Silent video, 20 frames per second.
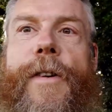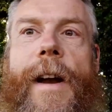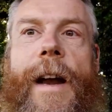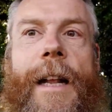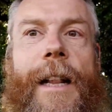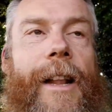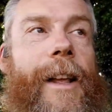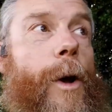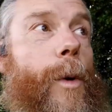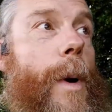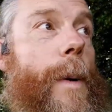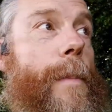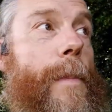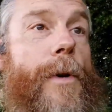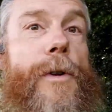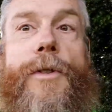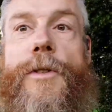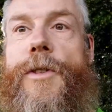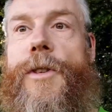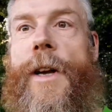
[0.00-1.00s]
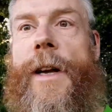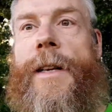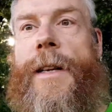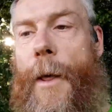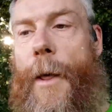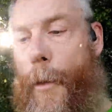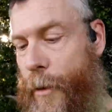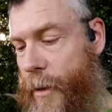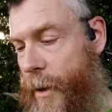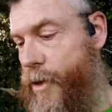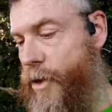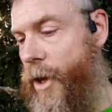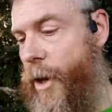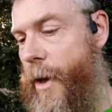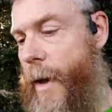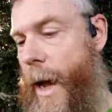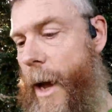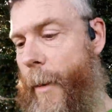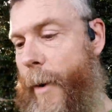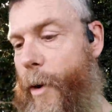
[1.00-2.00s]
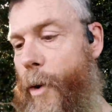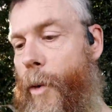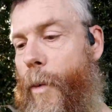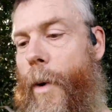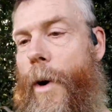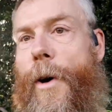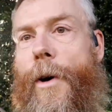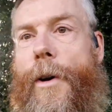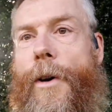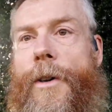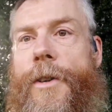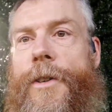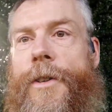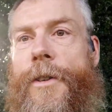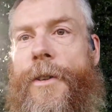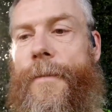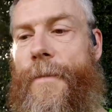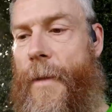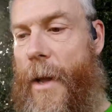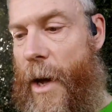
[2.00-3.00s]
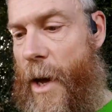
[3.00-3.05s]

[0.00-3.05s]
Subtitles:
very little equipment, and I thought I'd show you how it all works.